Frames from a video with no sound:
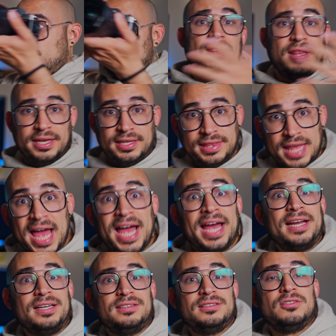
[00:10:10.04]
like
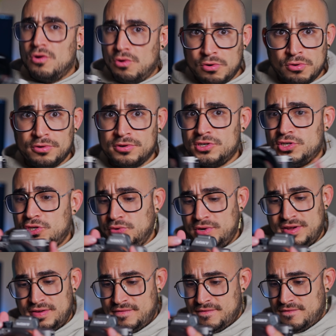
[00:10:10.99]
that, or
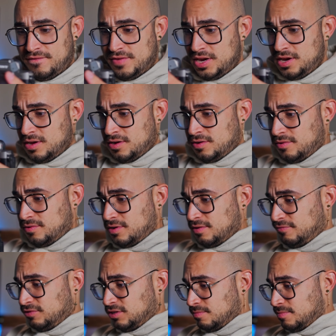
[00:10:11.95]
shooting video
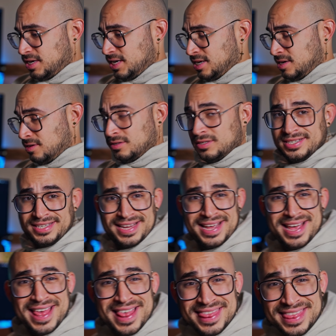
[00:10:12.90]
of somebody else,
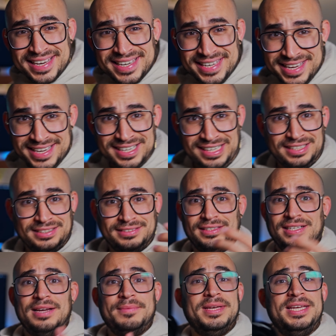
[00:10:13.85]
then yeah,
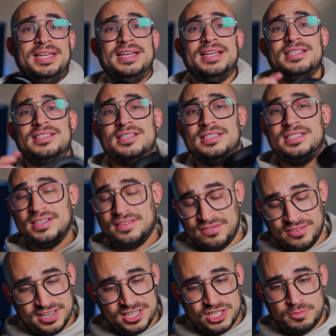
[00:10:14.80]
I mean, it's a
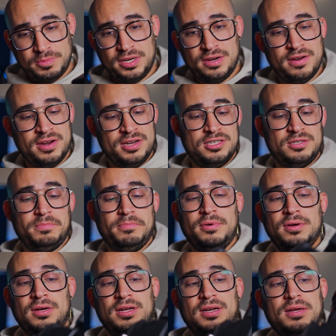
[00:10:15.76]
different experience,
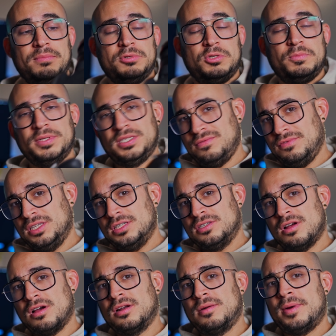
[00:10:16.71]
but I'm specifically
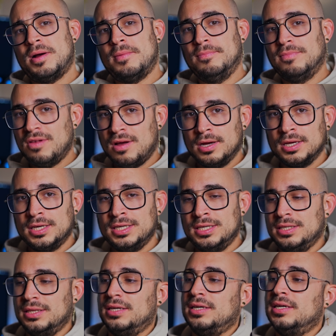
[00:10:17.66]
talking about
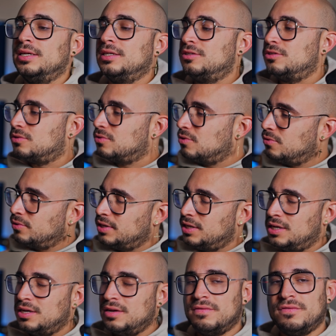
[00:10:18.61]
vlogging. Like, just holding
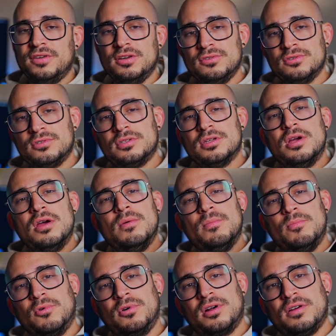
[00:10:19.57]
it feels
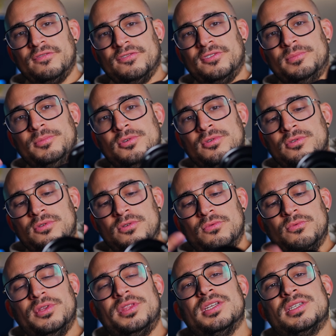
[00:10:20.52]
more comfortable
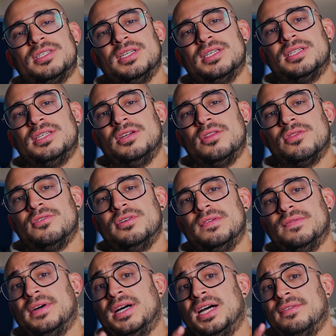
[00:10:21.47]
with the 16-35
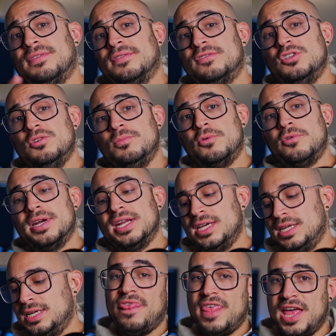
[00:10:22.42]

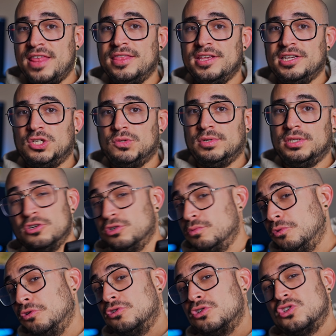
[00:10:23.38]
f2.8 than this one. There's
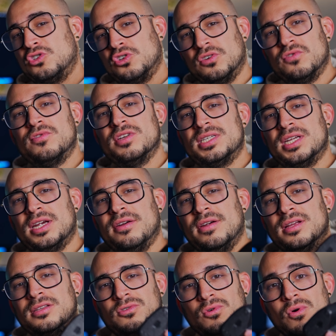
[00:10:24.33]
more surface
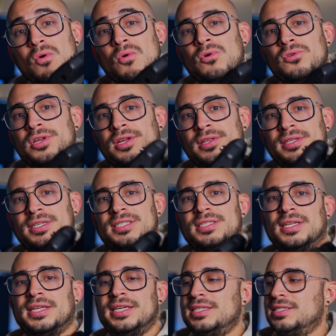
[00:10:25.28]
area to hold on
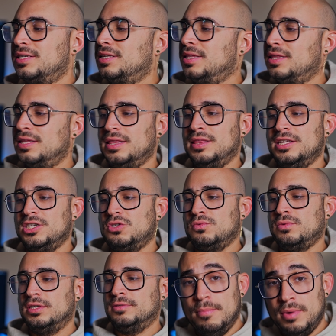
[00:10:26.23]
this lens than this
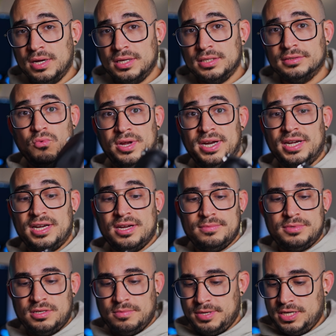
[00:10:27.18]
one. But when it
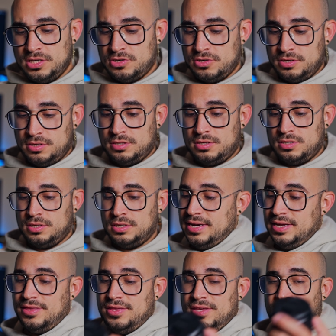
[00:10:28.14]
comes to pictures, I
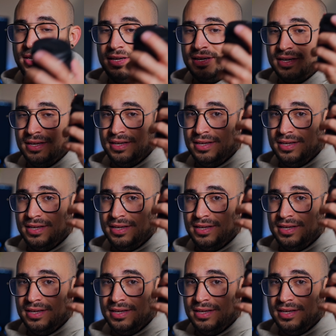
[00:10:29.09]
think